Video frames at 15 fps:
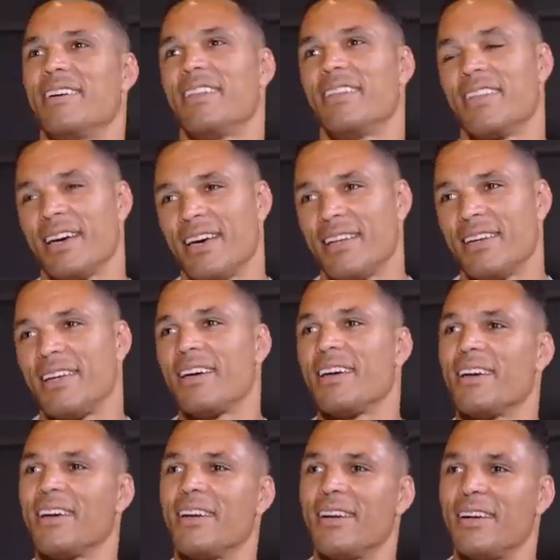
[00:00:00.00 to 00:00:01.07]
And then...
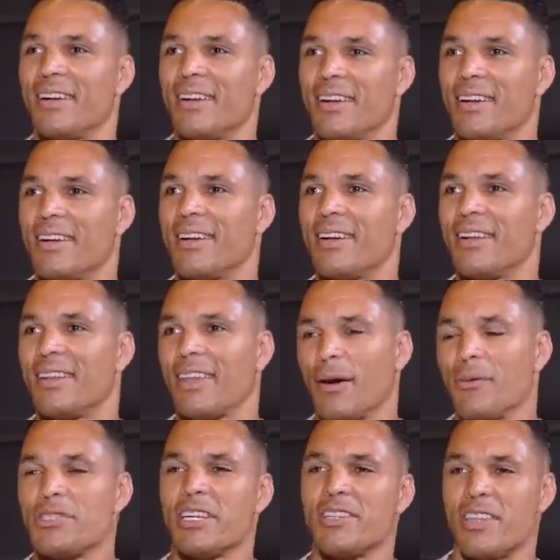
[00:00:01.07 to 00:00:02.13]

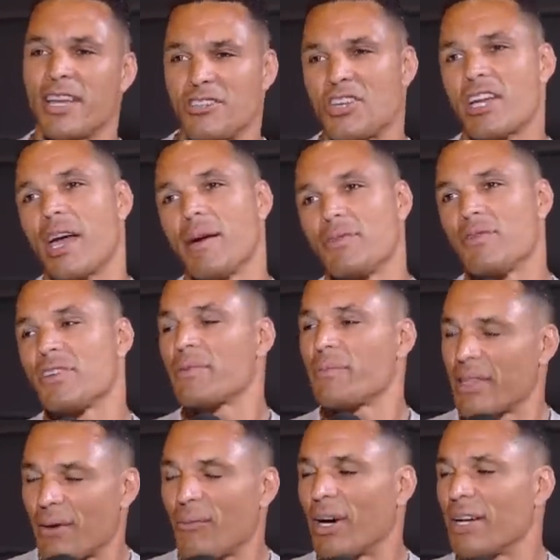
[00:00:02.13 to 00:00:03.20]
that was it. Then she came to visit
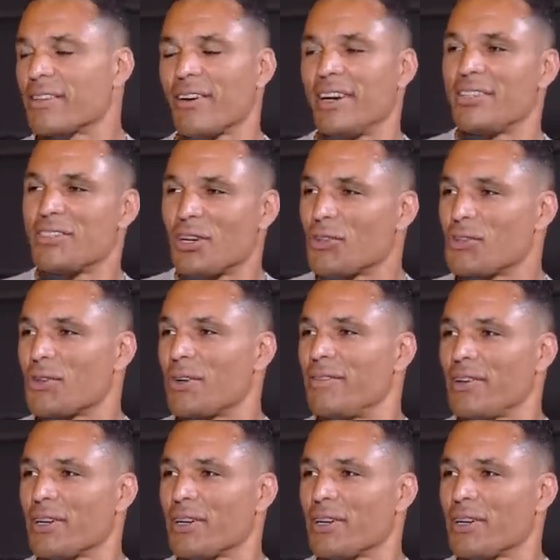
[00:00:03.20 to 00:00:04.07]
me. Then what? Go ahead. Tell the story.